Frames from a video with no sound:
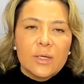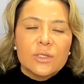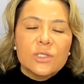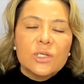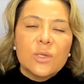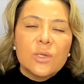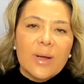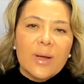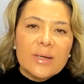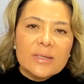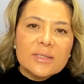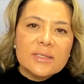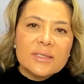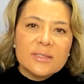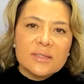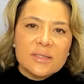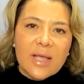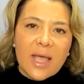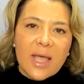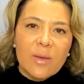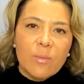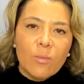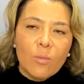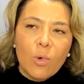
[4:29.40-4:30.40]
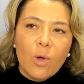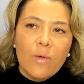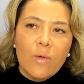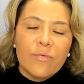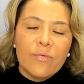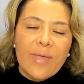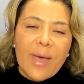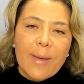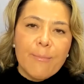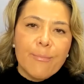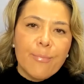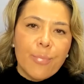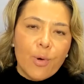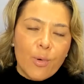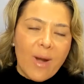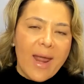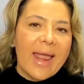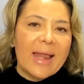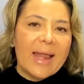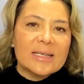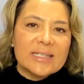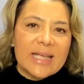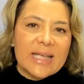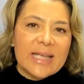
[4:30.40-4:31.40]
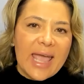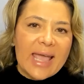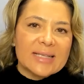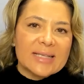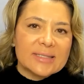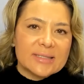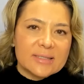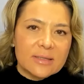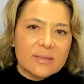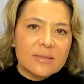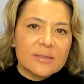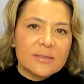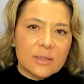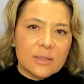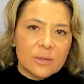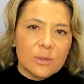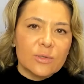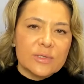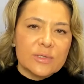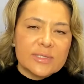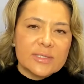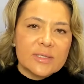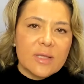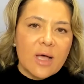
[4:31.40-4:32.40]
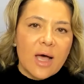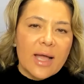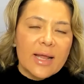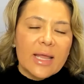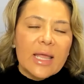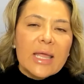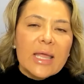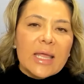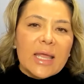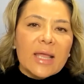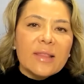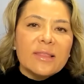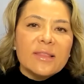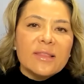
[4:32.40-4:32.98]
to understand what that brand essence looks like.